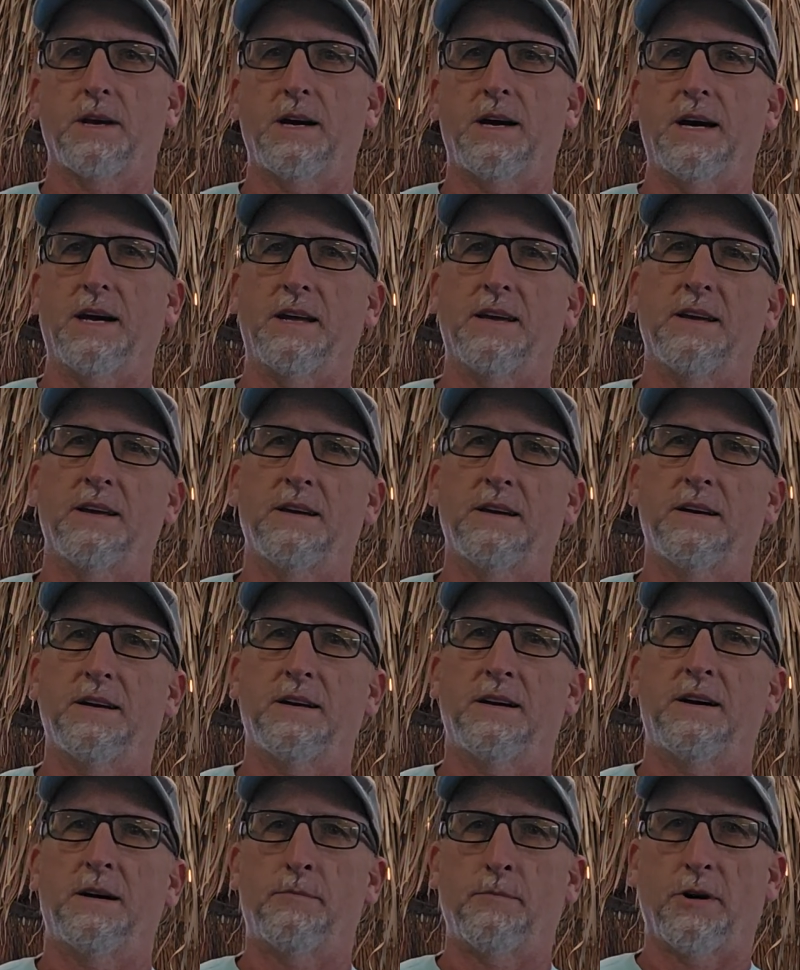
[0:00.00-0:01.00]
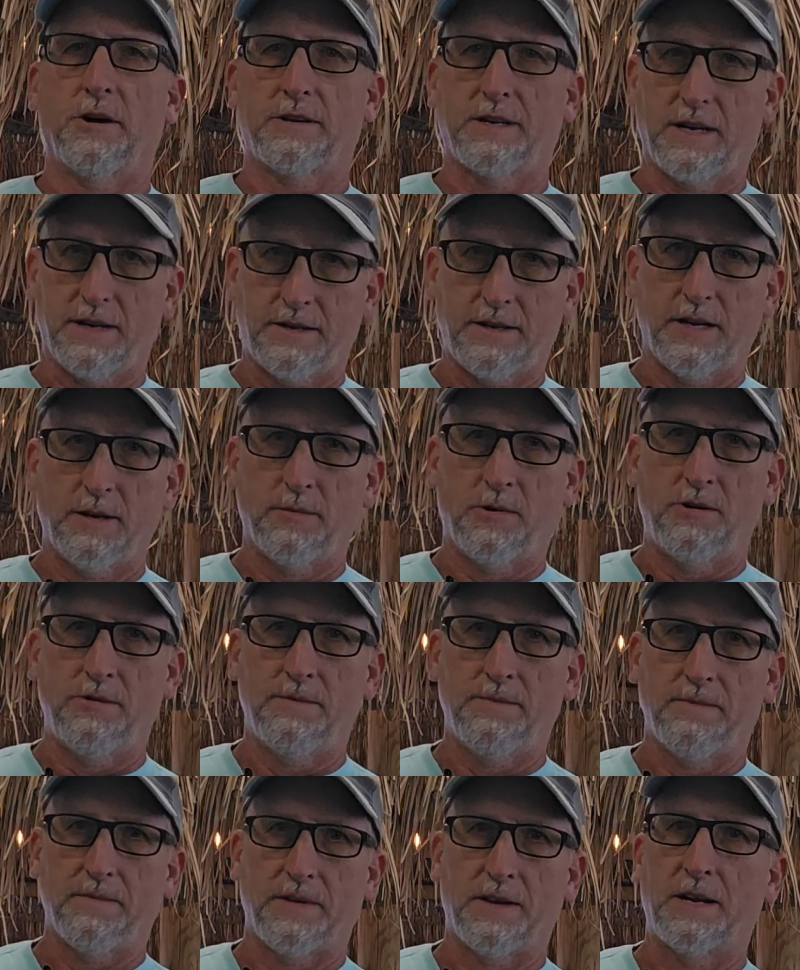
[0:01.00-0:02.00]
Hi, I'm Mark
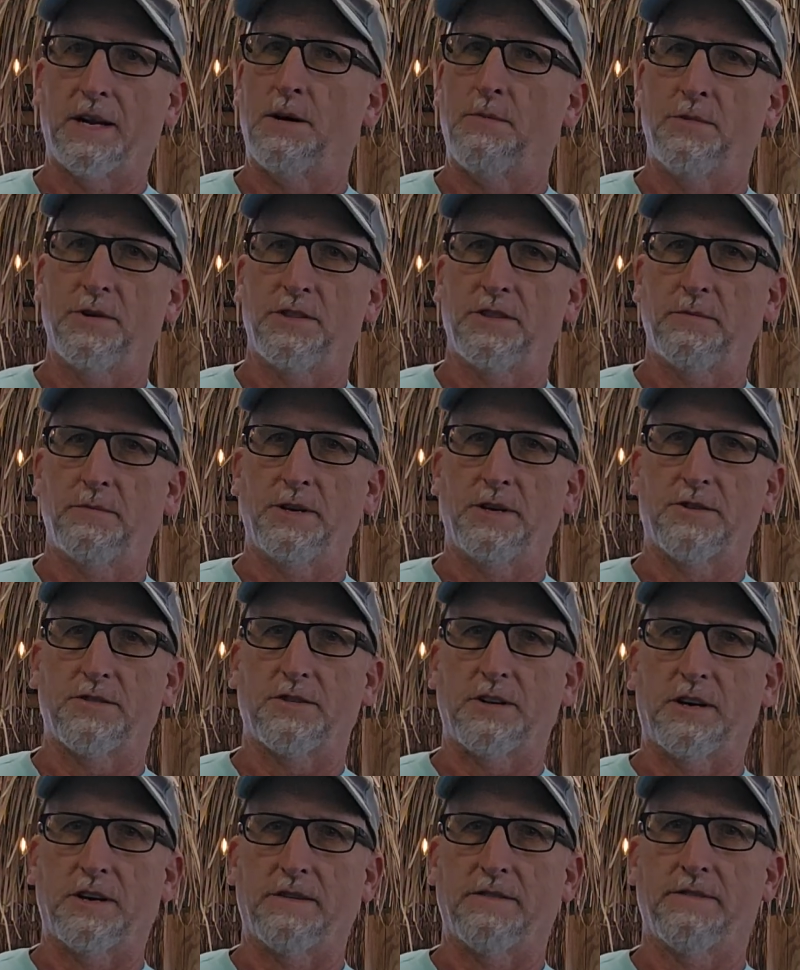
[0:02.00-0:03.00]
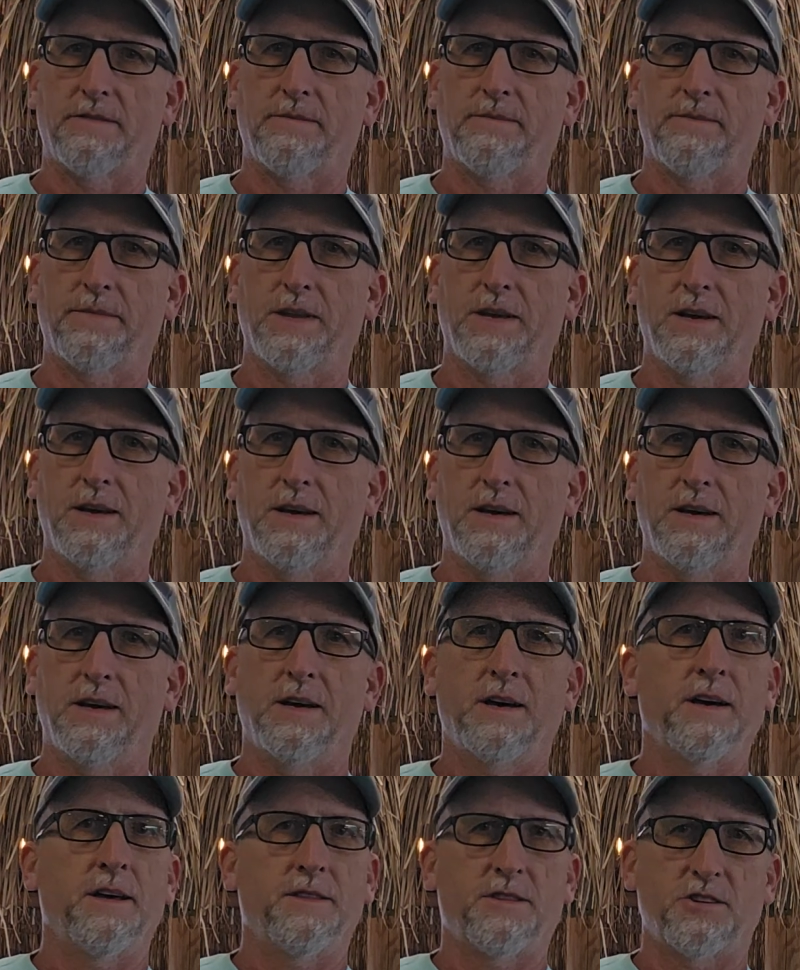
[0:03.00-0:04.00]
D'Antimo, and I'm with The Beach Life.
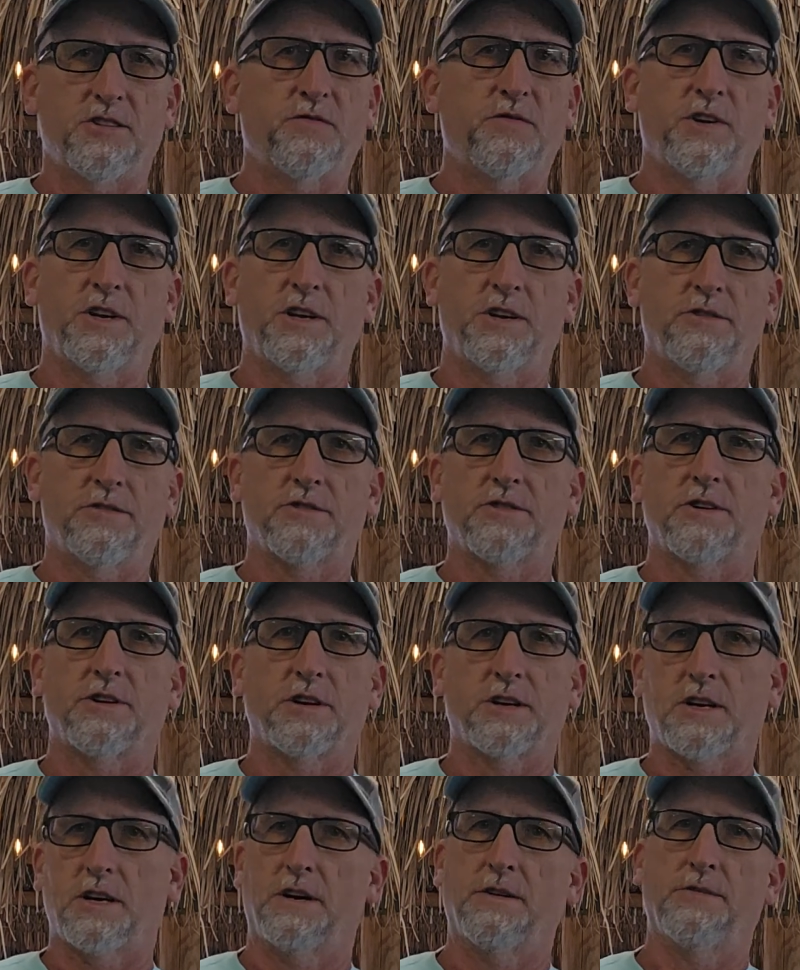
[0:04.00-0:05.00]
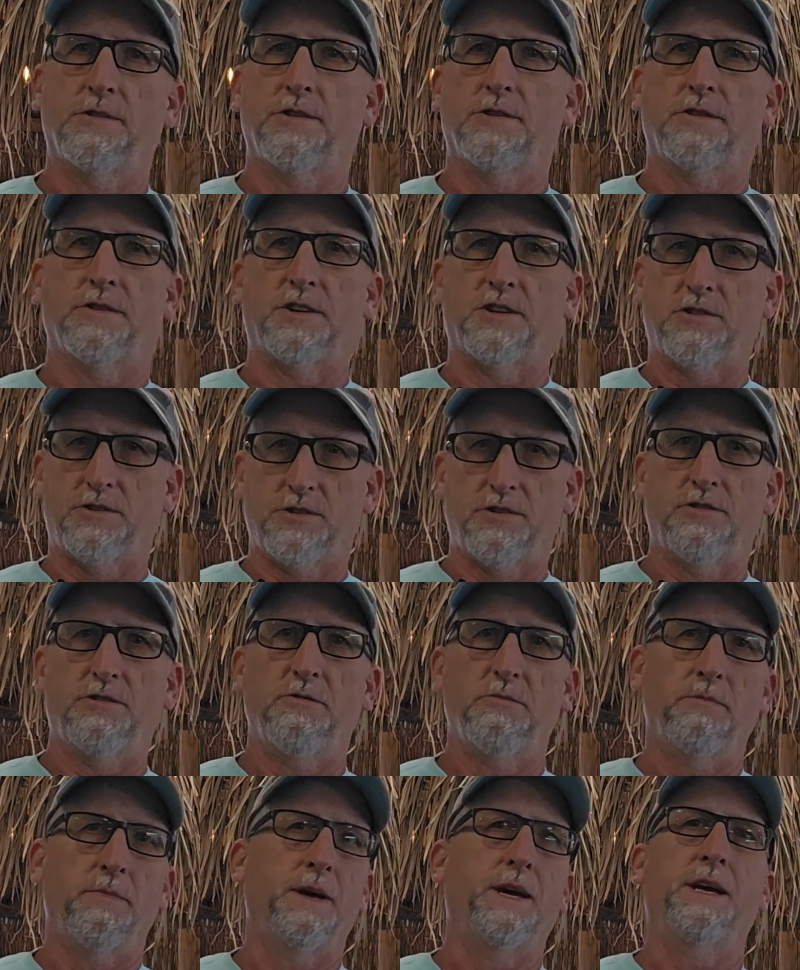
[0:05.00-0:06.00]
This video is going to cover the
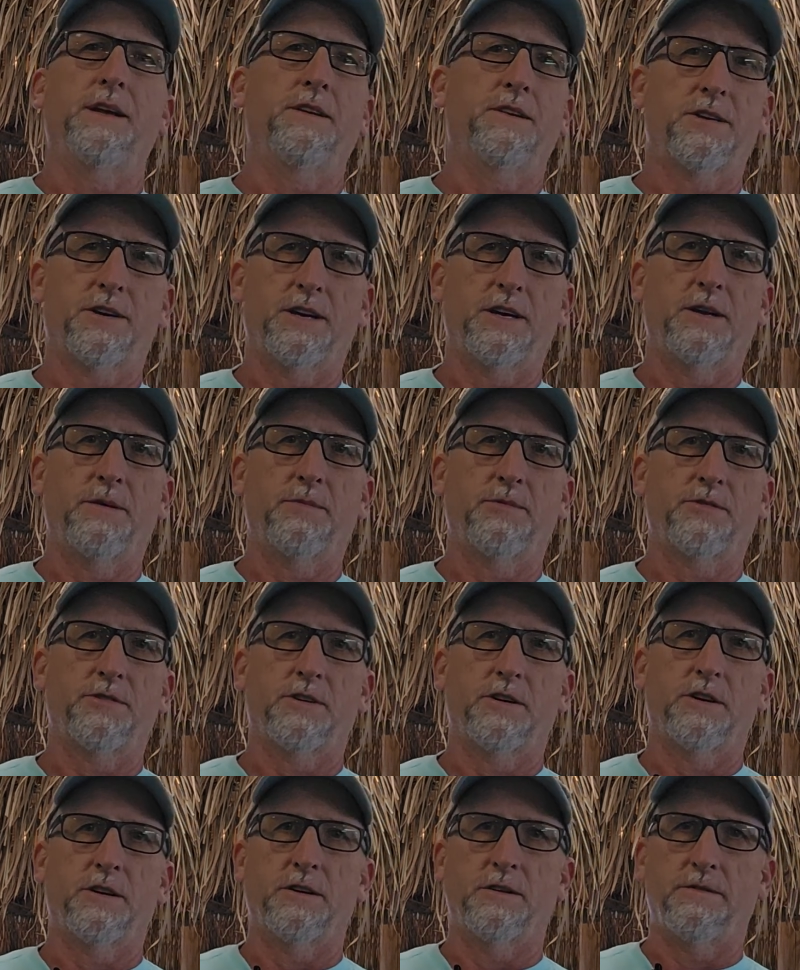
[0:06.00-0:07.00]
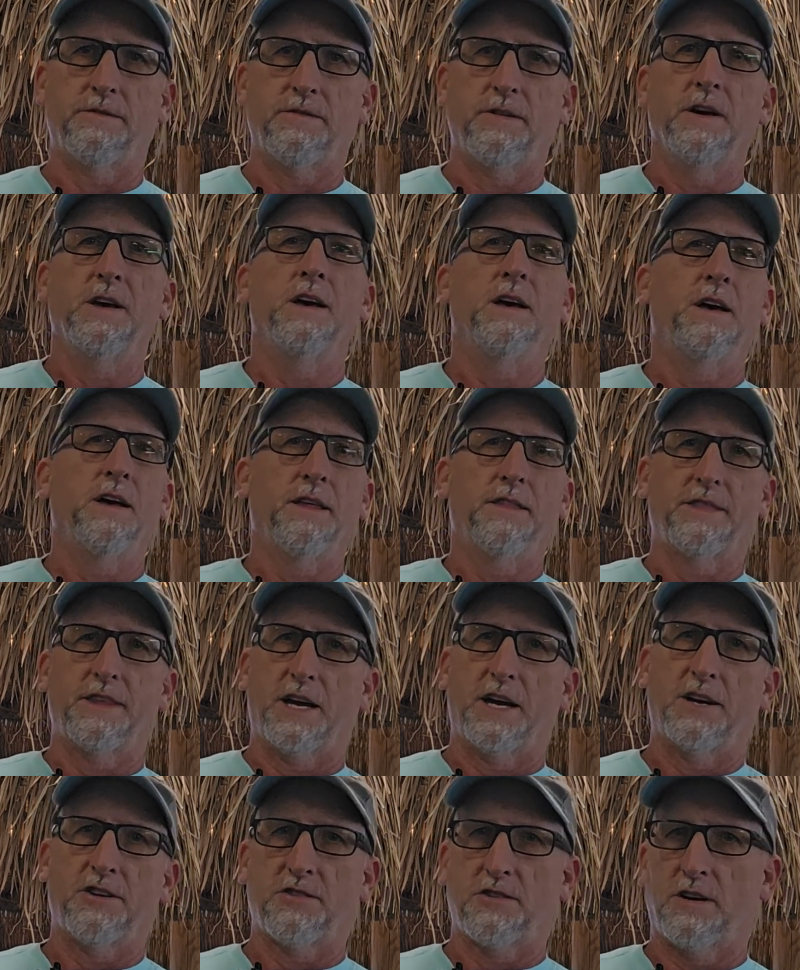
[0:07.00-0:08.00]
two main types of
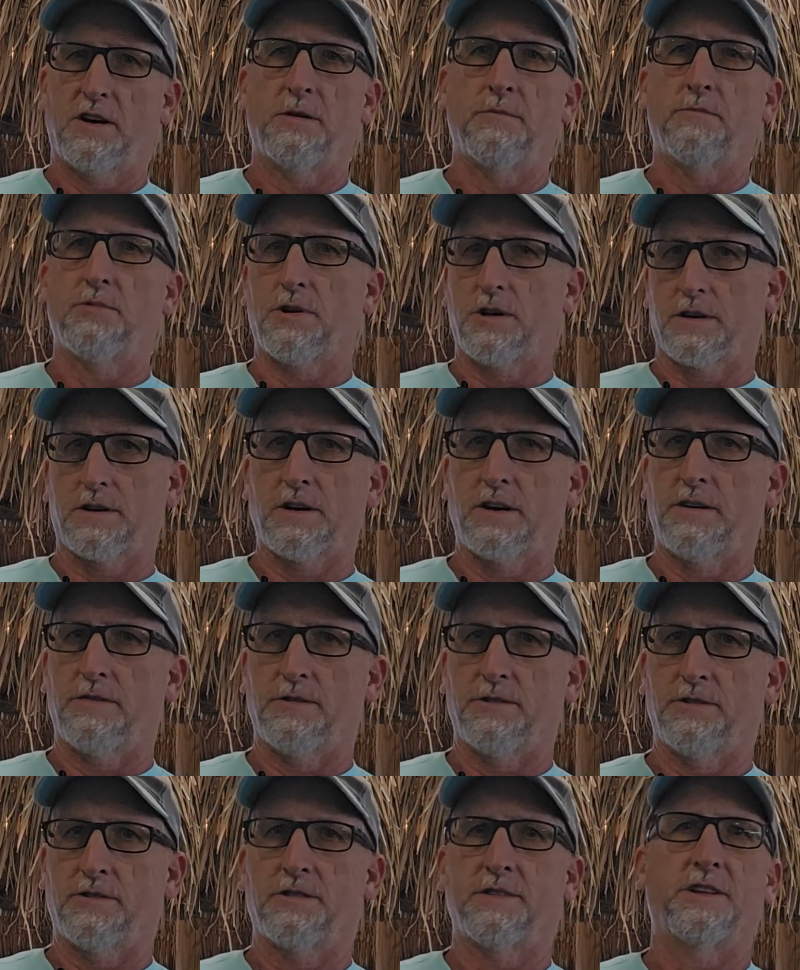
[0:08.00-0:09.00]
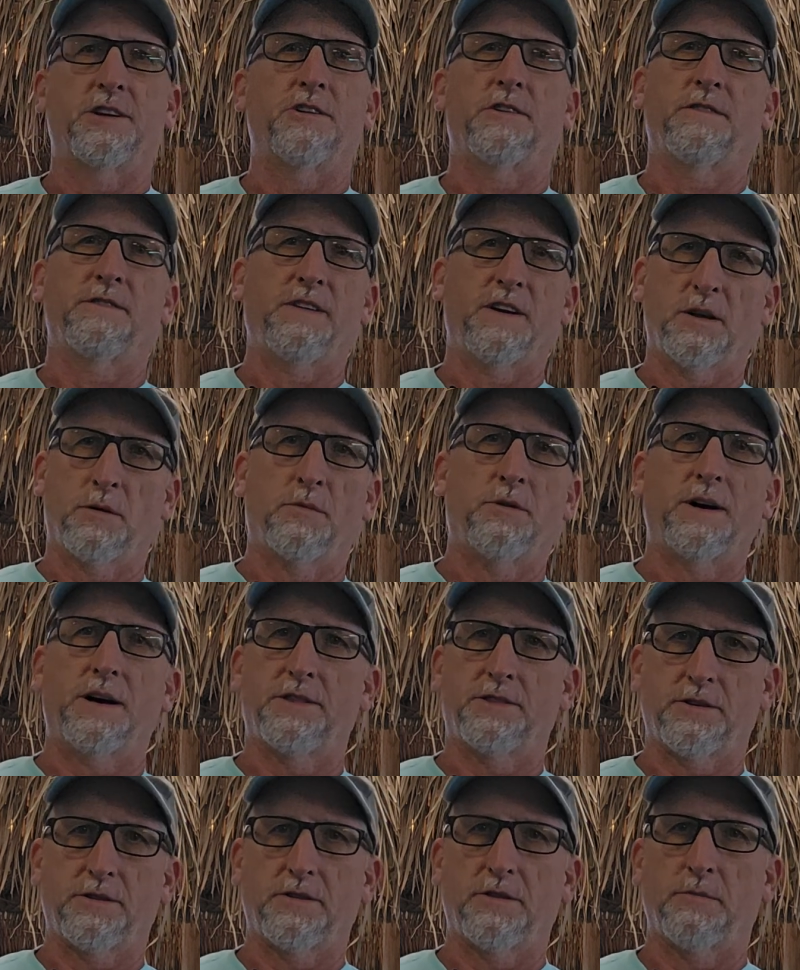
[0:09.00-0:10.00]
thatch umbrella covers that are available
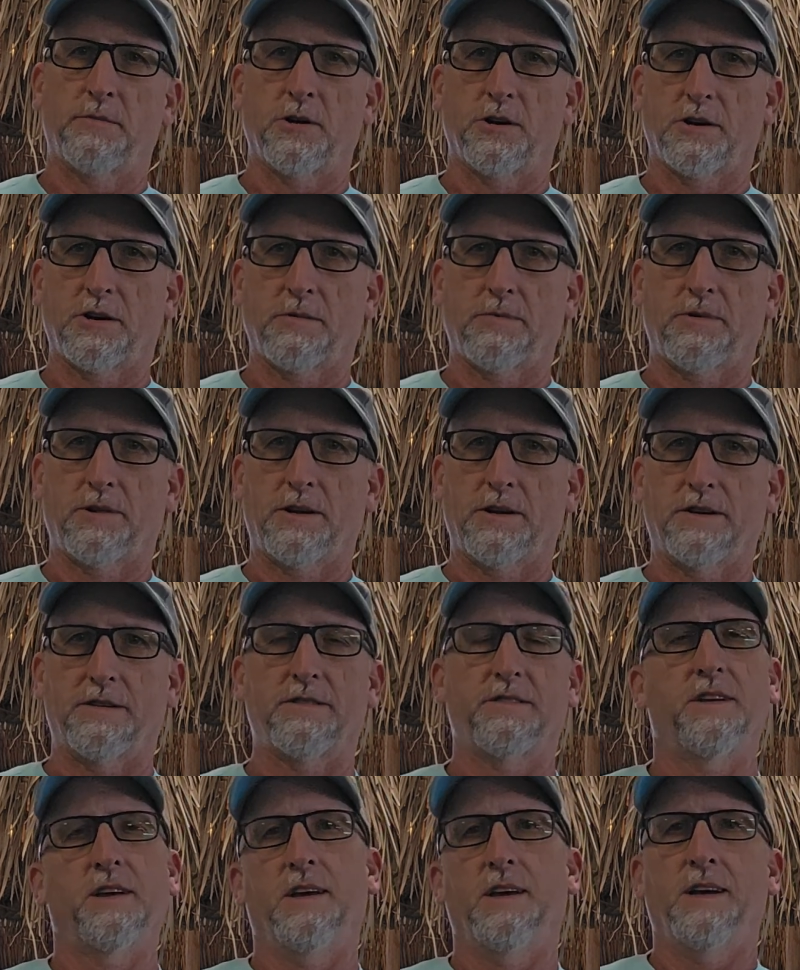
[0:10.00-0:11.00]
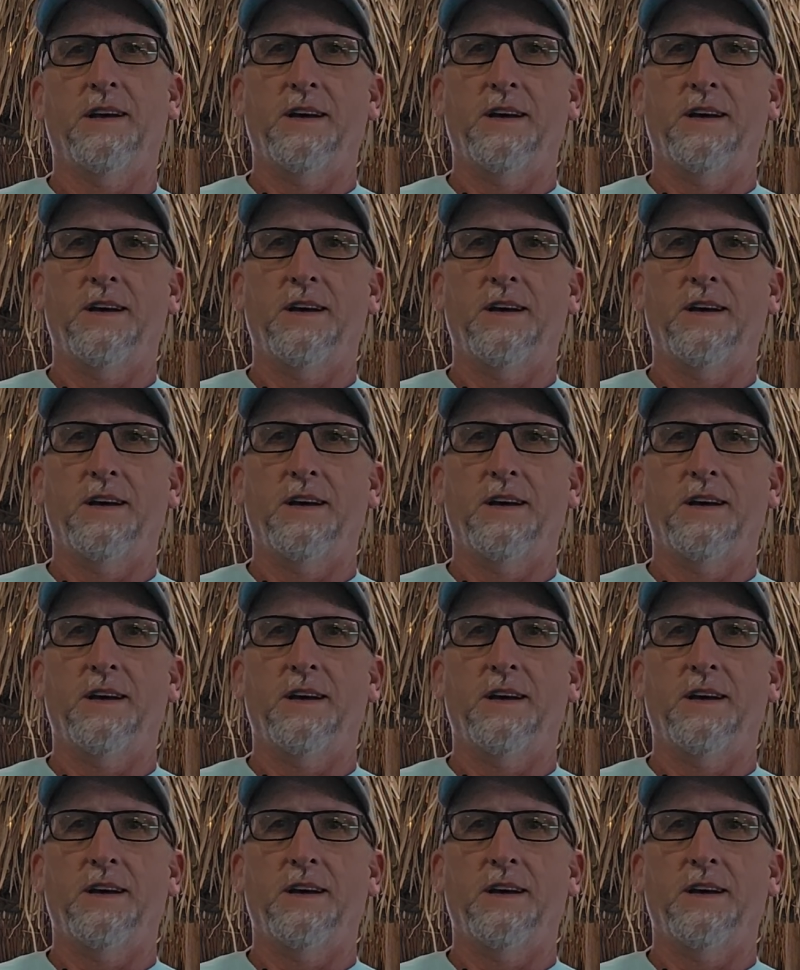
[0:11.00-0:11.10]
out there in the marketplace.